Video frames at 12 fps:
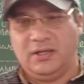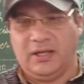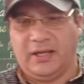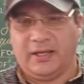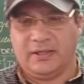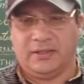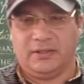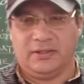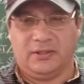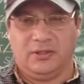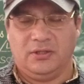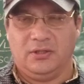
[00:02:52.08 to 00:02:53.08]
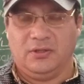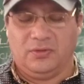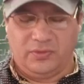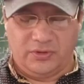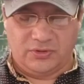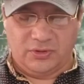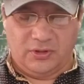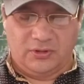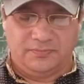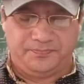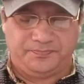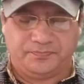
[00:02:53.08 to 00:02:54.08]
And we saw
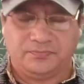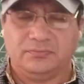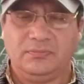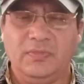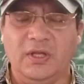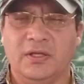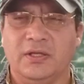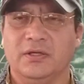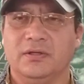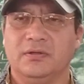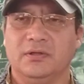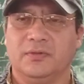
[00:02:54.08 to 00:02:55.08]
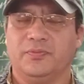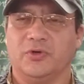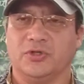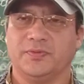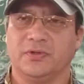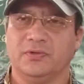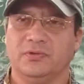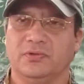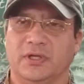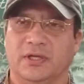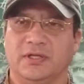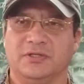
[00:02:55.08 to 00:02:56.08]
here Prospero
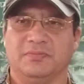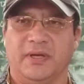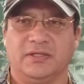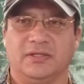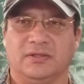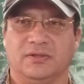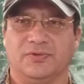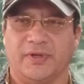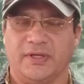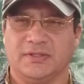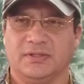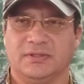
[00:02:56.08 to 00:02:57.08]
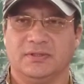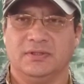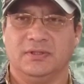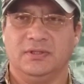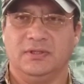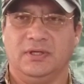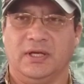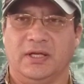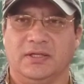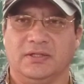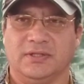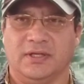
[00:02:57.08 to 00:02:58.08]
in his magical dress, and
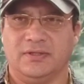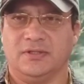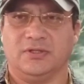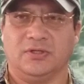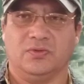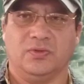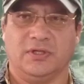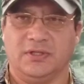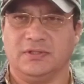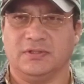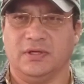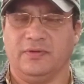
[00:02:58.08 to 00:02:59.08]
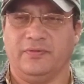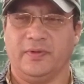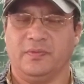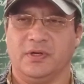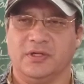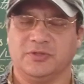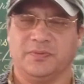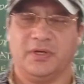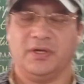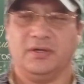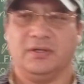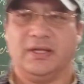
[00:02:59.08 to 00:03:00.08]
he is addressing to his favorite
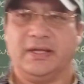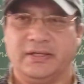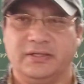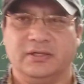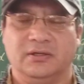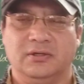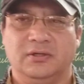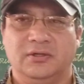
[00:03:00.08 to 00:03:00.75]
spirit Ariel.